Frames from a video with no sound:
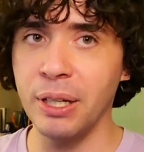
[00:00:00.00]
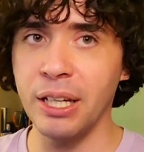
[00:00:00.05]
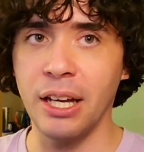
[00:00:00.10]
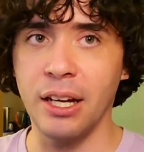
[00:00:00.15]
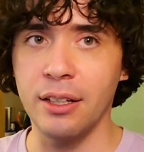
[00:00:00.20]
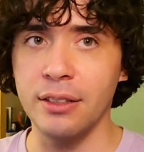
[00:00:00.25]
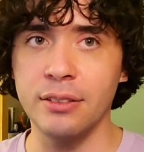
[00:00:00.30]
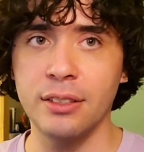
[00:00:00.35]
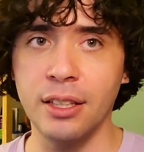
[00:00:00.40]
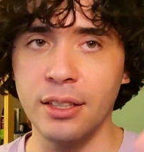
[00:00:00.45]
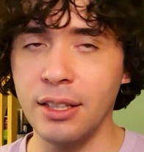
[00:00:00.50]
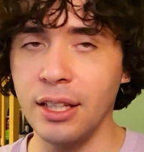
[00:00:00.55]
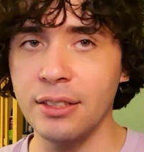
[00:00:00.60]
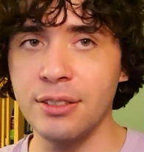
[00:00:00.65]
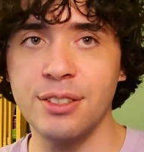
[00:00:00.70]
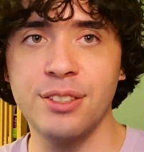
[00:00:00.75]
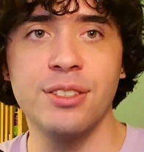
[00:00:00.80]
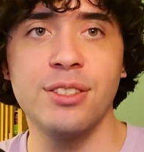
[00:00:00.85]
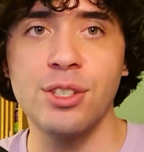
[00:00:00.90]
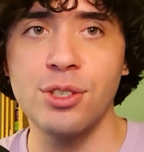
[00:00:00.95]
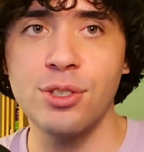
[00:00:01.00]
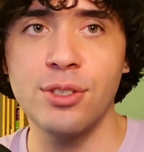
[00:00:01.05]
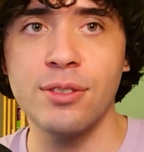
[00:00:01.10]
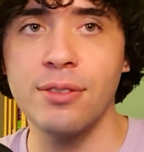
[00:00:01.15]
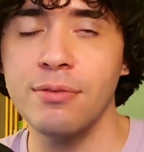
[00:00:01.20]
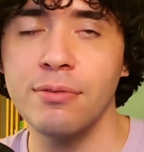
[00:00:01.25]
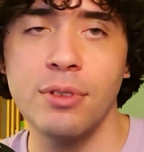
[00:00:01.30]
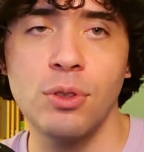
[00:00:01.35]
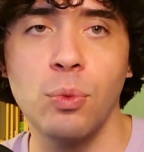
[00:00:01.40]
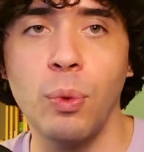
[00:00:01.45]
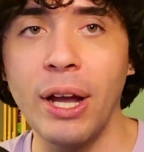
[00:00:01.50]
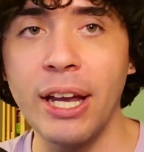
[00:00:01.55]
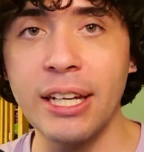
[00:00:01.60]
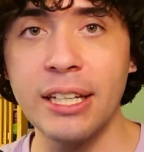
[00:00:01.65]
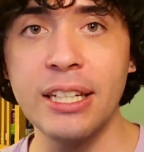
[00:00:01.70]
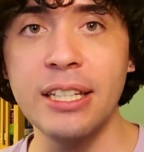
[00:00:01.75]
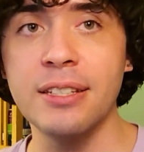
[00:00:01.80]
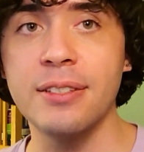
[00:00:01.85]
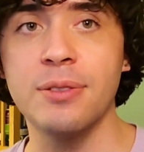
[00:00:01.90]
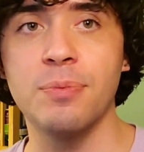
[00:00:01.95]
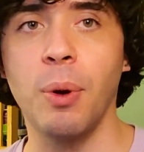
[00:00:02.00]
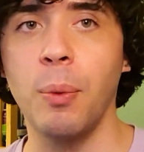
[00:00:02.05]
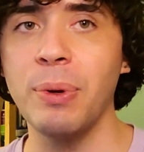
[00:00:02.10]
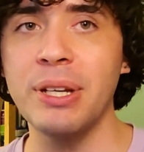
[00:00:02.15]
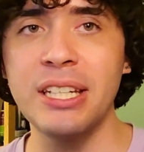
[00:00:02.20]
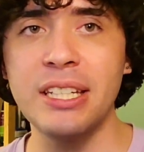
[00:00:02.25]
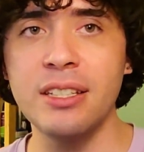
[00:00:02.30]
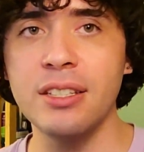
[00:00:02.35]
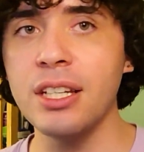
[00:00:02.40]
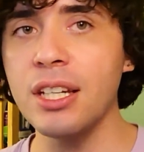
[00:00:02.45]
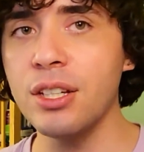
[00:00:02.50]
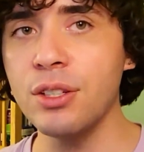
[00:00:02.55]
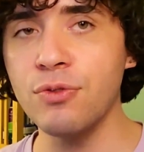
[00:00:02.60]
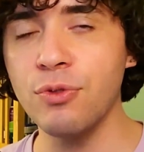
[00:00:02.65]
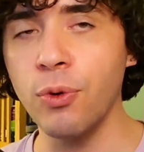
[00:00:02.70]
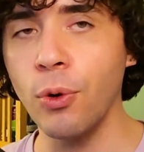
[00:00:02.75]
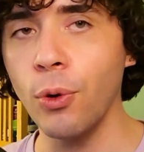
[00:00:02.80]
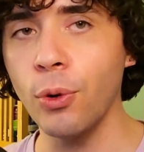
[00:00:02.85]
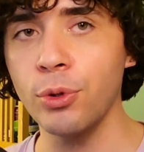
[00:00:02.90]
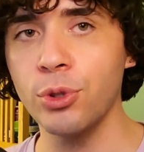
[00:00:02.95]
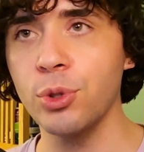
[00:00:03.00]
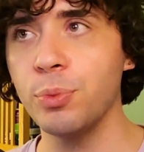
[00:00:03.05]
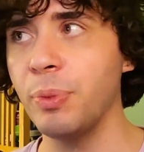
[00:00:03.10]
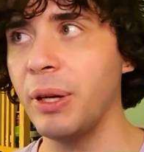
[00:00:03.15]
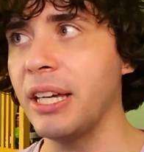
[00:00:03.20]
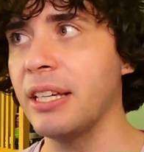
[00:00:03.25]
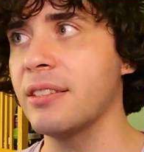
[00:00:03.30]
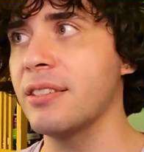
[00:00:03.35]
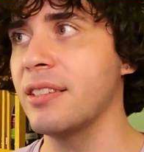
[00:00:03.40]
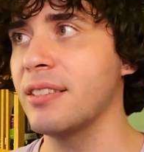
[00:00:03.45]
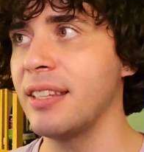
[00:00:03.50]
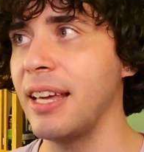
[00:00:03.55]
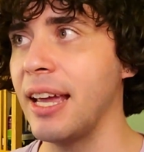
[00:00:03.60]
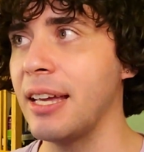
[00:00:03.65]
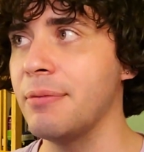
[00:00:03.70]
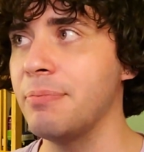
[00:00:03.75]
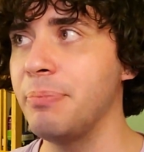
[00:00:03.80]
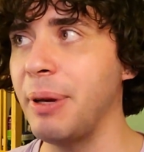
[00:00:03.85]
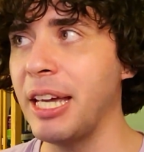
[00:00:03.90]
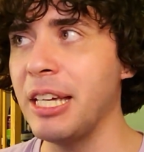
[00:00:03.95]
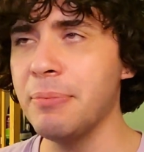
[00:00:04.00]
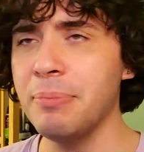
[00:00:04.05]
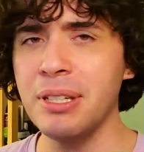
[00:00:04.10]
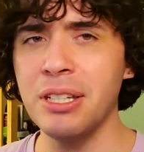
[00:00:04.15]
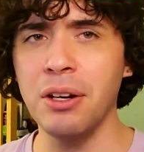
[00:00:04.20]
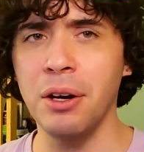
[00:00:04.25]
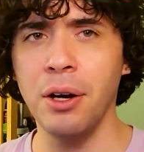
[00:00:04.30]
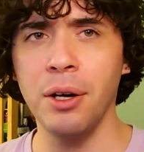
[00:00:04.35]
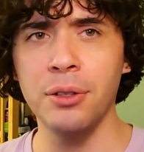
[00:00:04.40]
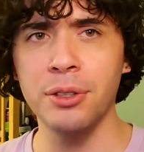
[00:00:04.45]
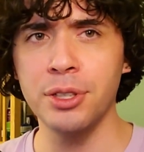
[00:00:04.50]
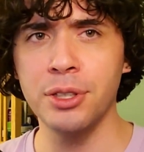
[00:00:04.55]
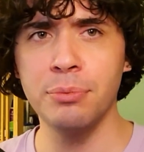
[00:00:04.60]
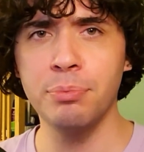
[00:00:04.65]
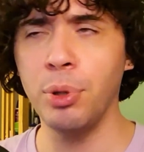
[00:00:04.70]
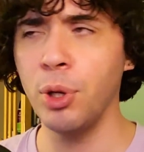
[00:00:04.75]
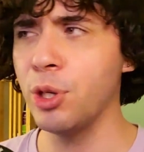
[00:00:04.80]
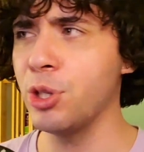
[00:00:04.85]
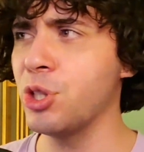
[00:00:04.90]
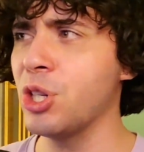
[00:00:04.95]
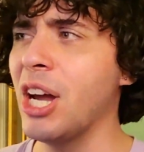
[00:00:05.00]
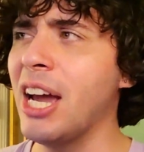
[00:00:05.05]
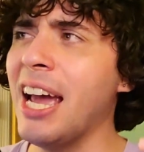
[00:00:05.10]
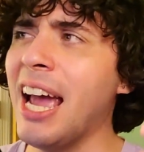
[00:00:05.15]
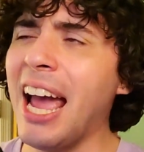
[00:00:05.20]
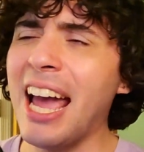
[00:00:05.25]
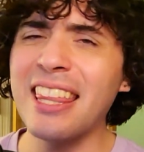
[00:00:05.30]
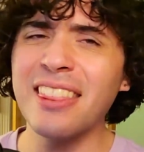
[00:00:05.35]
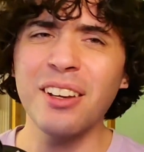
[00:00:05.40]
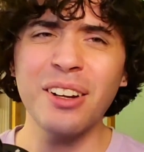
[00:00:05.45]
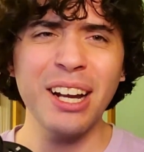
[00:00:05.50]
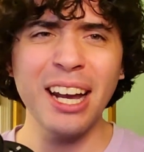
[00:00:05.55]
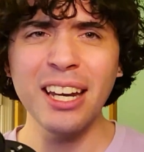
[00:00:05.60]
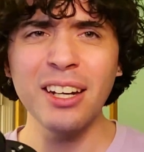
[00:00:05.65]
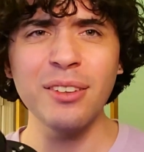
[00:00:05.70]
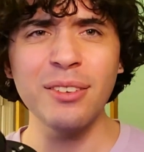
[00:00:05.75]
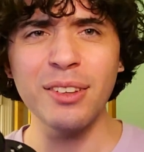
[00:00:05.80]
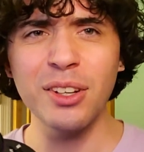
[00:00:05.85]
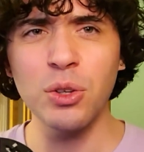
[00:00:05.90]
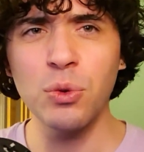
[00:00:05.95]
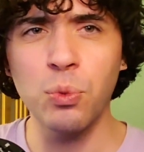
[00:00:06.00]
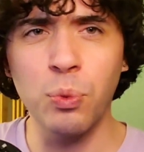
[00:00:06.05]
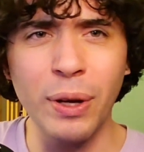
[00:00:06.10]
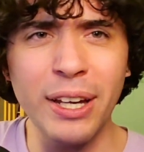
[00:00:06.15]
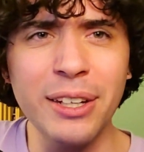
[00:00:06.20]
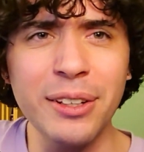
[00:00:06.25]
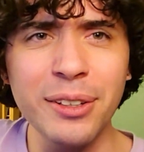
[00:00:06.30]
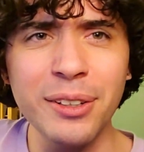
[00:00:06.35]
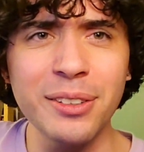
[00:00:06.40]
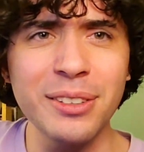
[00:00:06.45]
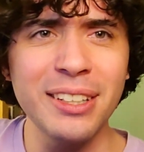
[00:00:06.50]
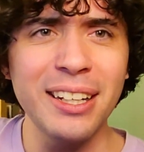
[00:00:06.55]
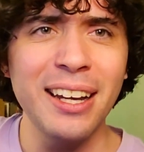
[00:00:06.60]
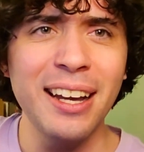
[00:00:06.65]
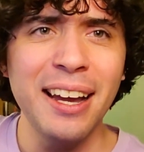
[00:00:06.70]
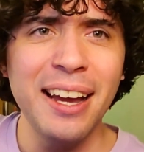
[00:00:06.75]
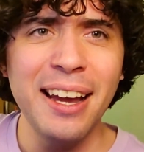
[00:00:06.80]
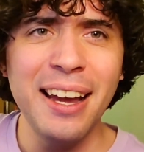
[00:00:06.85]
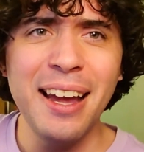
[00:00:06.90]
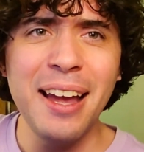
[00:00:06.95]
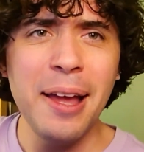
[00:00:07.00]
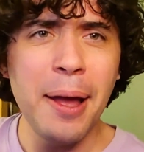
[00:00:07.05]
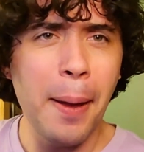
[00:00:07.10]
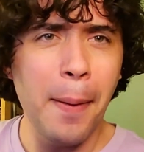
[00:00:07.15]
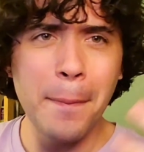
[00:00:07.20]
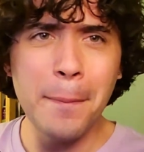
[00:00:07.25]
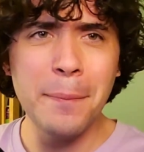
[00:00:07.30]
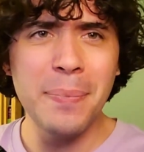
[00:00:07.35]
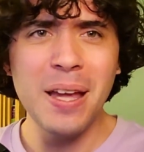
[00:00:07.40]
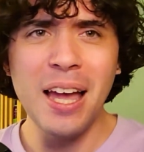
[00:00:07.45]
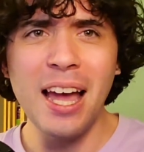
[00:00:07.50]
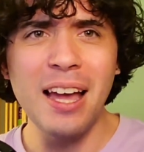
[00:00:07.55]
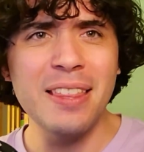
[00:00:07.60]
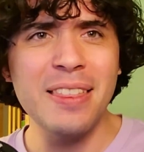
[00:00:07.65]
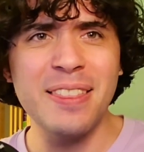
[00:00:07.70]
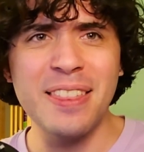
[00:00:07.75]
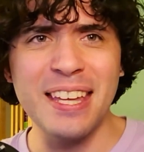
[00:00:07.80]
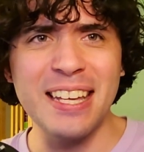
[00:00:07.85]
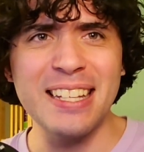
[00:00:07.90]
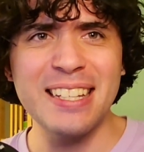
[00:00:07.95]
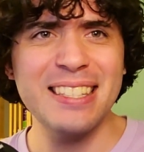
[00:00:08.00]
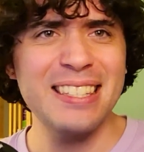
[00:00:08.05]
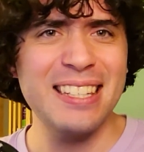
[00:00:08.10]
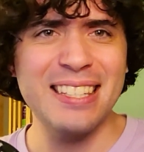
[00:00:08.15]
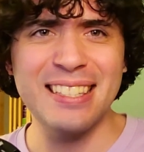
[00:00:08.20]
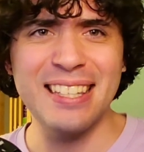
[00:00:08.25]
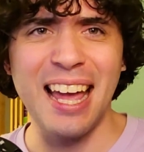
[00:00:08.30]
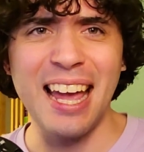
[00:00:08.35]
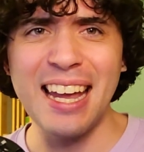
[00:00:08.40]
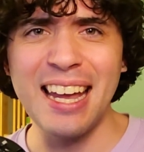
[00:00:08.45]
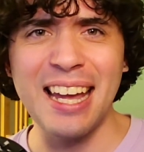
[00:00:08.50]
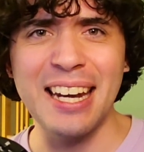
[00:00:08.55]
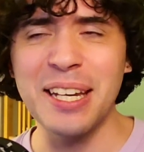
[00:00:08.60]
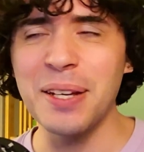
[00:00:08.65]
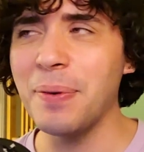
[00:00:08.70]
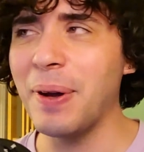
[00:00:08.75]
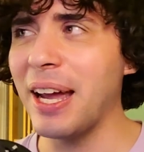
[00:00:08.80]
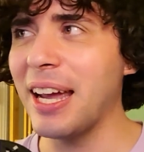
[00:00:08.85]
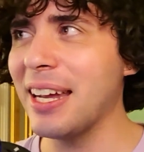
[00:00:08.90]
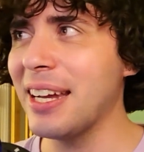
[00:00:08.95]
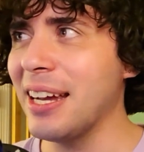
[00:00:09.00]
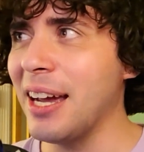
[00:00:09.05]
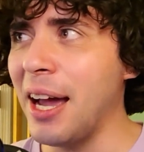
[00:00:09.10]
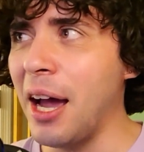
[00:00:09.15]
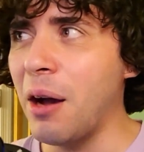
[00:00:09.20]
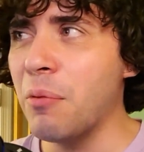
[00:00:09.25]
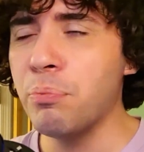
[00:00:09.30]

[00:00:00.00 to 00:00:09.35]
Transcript: But yeah, that's just the way it is. But we didn't need 4 new pings to say bait me, all in, push. And they're kind of like weird things to say anyway.